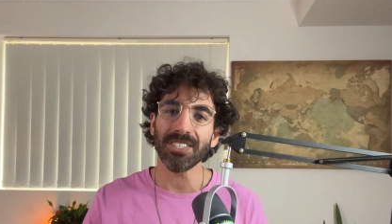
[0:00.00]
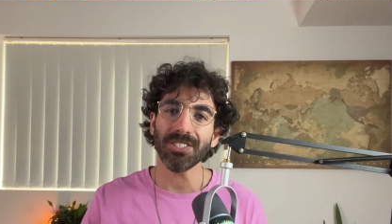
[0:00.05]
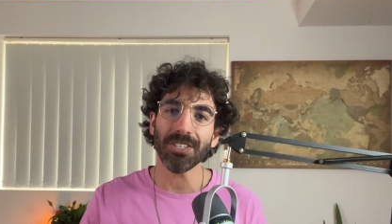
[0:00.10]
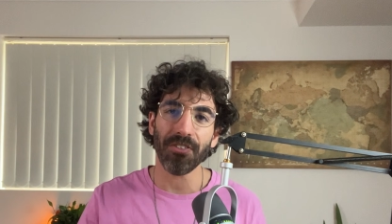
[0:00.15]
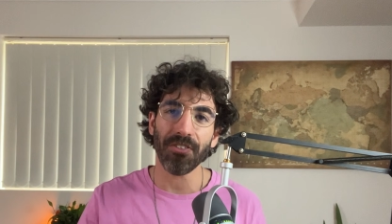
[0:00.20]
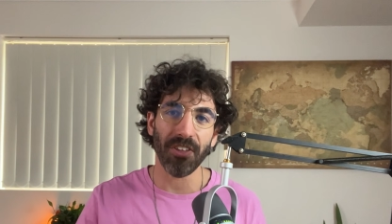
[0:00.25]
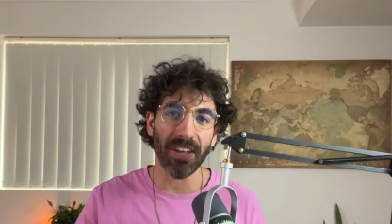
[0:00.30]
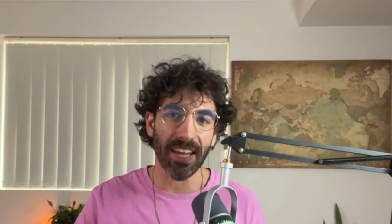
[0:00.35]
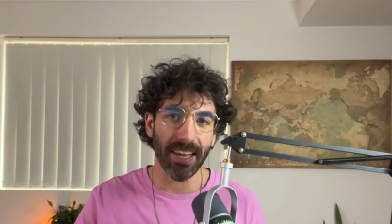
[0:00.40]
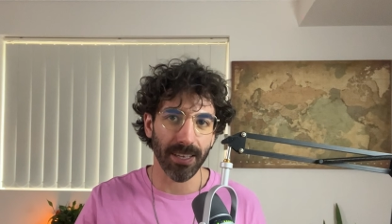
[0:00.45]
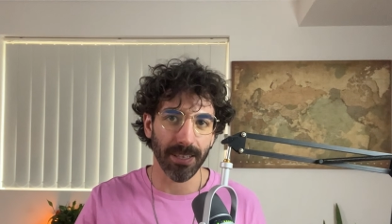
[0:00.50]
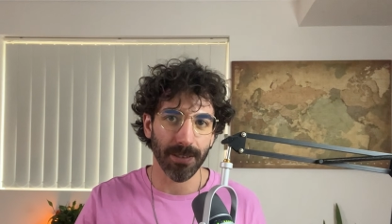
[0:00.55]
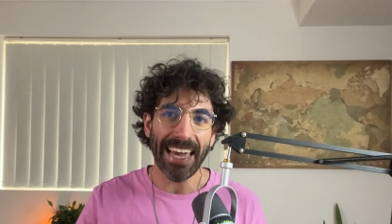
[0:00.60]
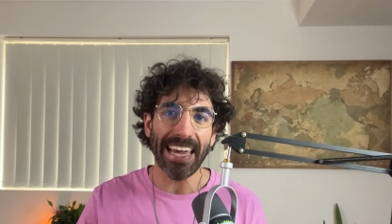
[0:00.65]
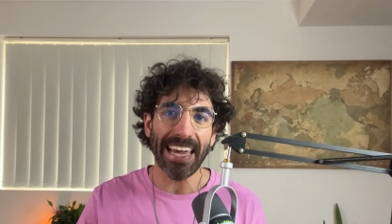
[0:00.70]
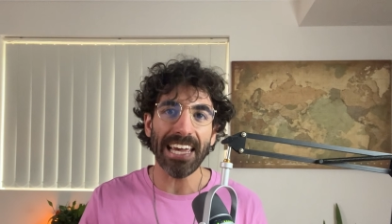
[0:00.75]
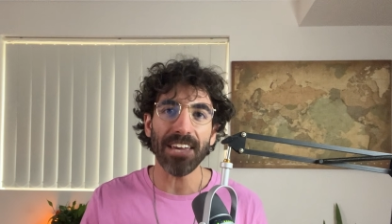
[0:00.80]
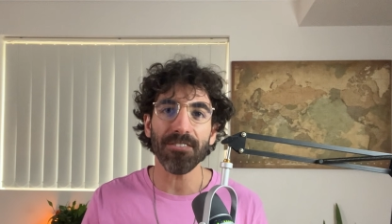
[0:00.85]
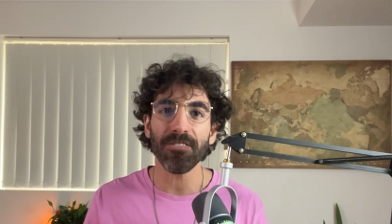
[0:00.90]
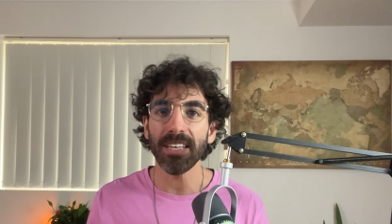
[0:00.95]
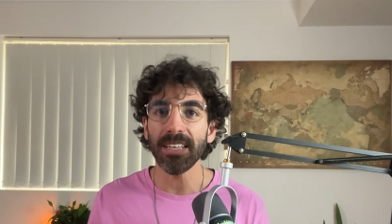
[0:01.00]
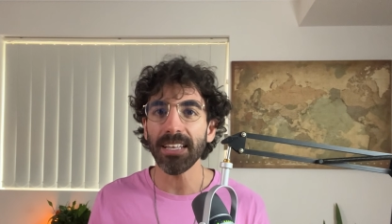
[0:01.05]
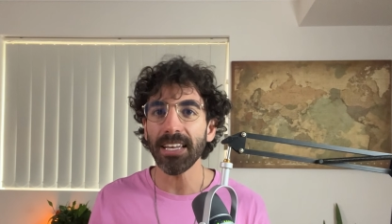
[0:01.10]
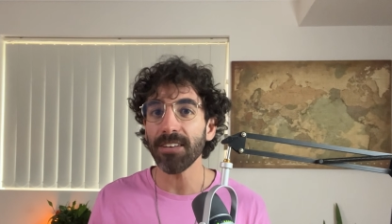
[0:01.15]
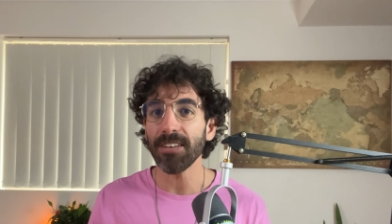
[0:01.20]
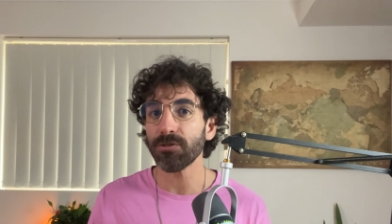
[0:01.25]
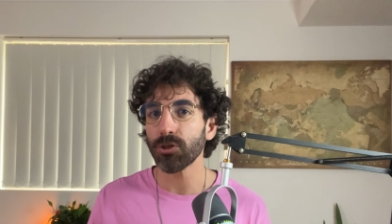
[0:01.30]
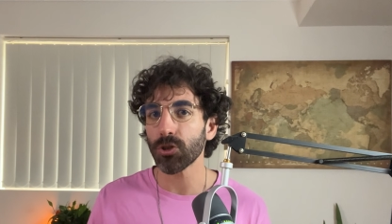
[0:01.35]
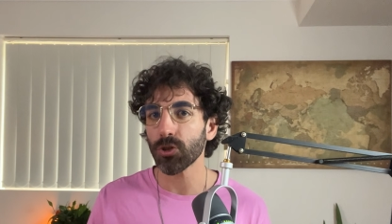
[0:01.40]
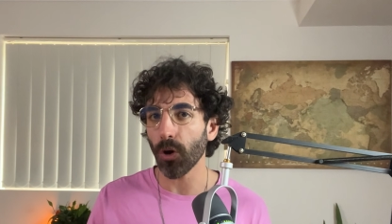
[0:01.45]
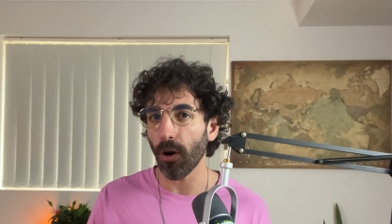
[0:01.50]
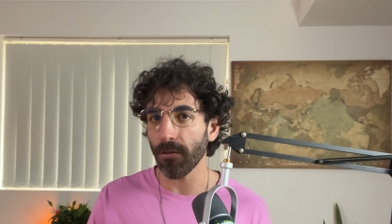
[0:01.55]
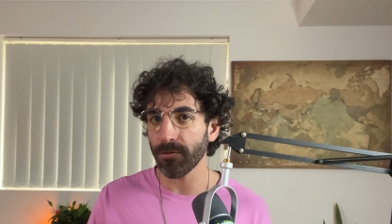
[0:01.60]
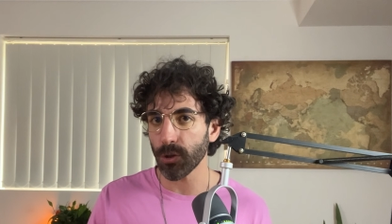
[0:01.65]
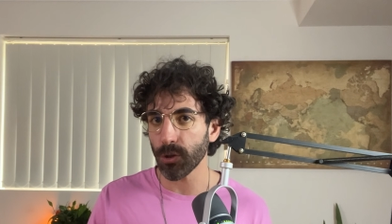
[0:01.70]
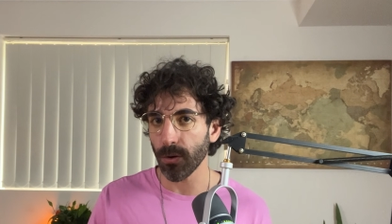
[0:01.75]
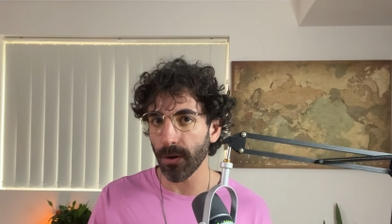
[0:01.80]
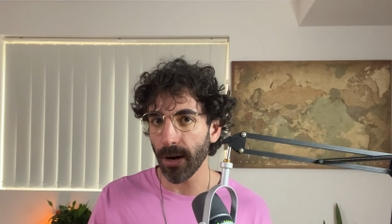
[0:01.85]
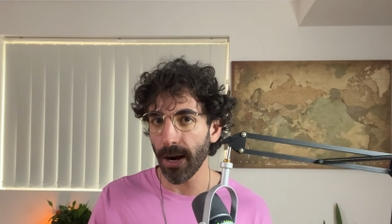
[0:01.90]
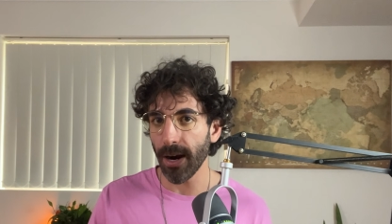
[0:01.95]
the thing, even if
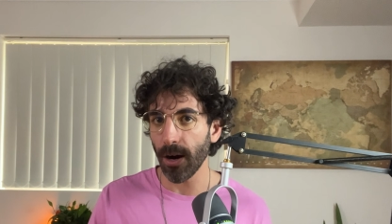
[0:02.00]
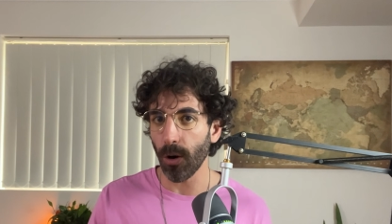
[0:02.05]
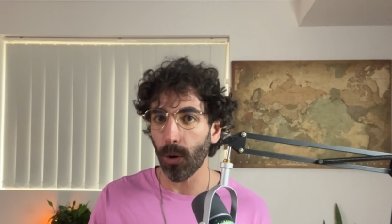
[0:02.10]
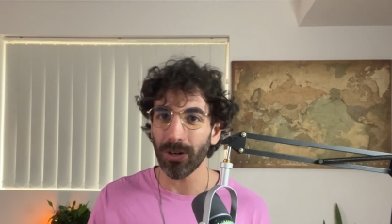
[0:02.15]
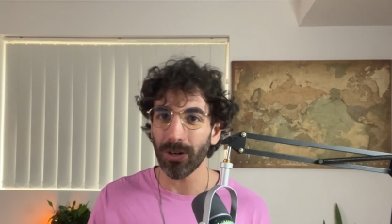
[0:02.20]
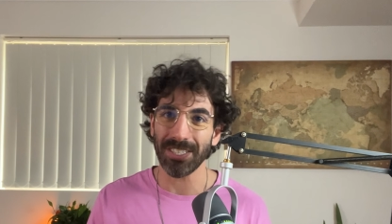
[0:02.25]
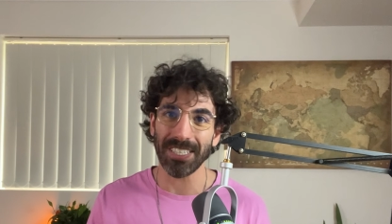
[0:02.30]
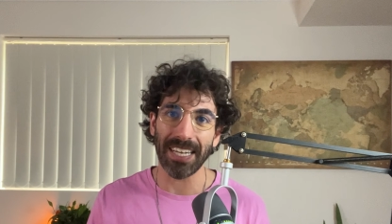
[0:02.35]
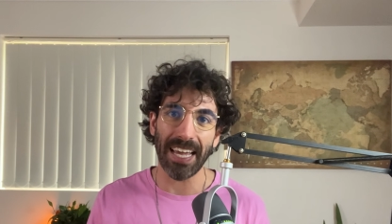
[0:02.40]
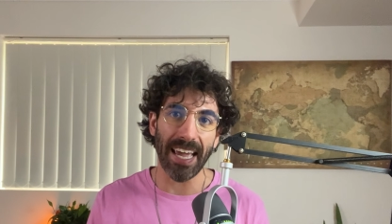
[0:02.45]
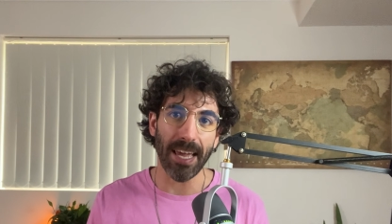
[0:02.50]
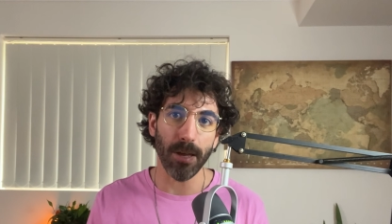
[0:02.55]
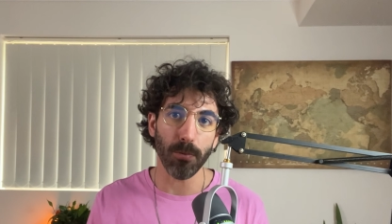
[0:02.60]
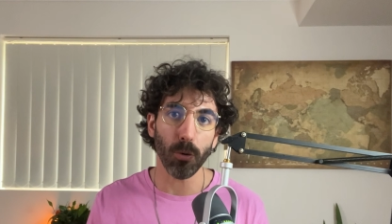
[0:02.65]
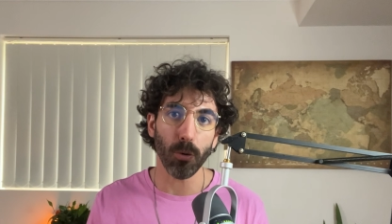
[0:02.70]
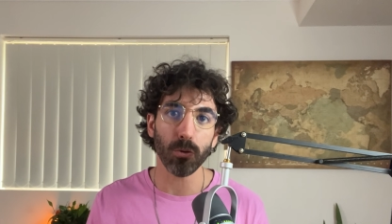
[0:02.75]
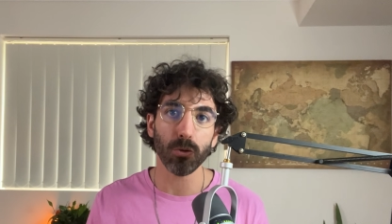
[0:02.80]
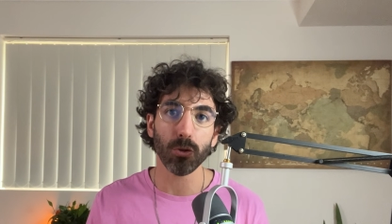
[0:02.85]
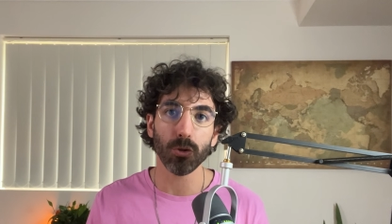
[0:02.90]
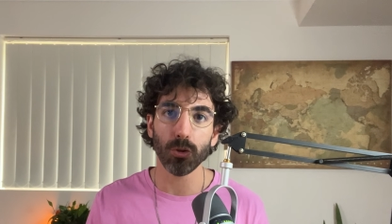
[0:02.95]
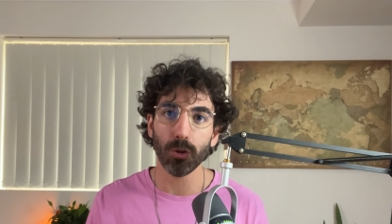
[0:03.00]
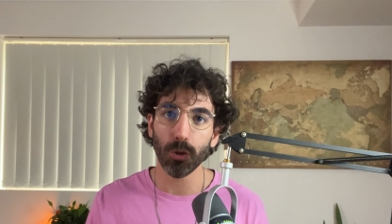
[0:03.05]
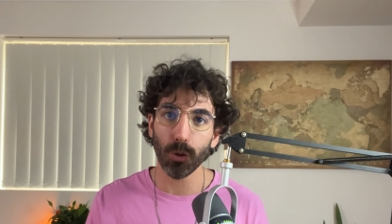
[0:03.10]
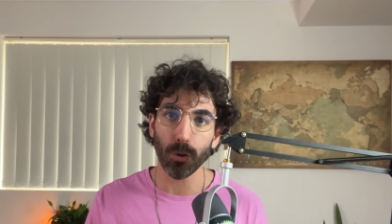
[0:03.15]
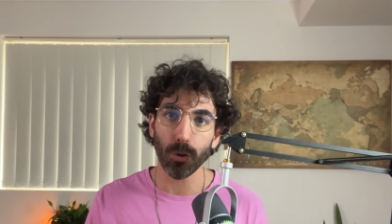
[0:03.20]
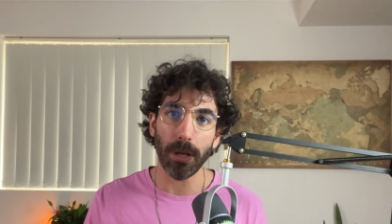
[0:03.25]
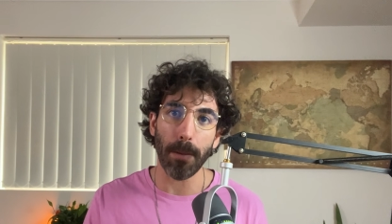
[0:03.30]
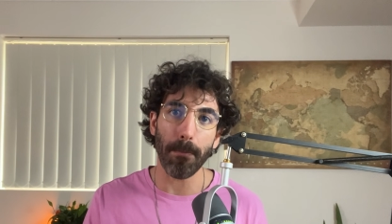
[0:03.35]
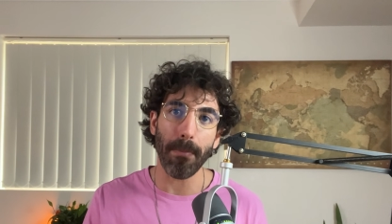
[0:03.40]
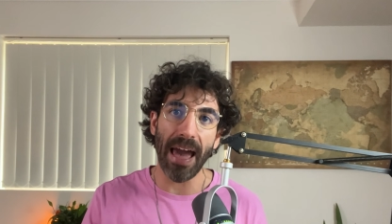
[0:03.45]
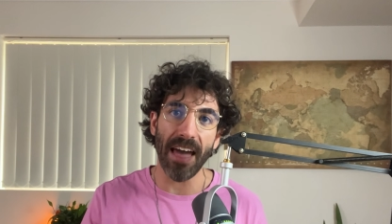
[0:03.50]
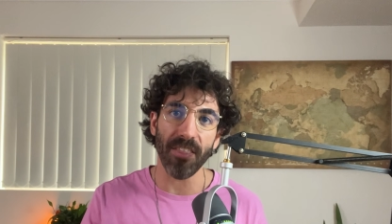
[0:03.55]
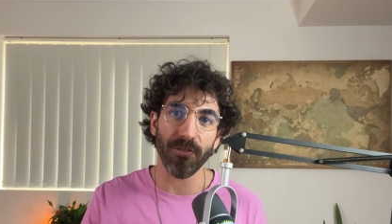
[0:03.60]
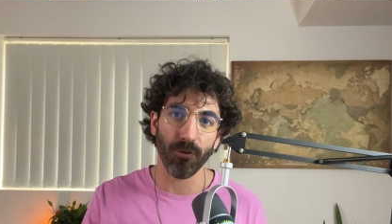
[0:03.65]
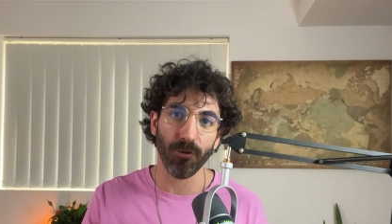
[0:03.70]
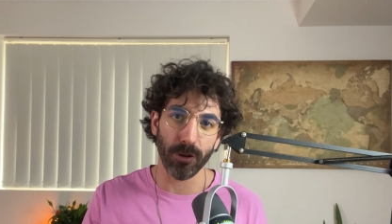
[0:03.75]
software or tables do the math for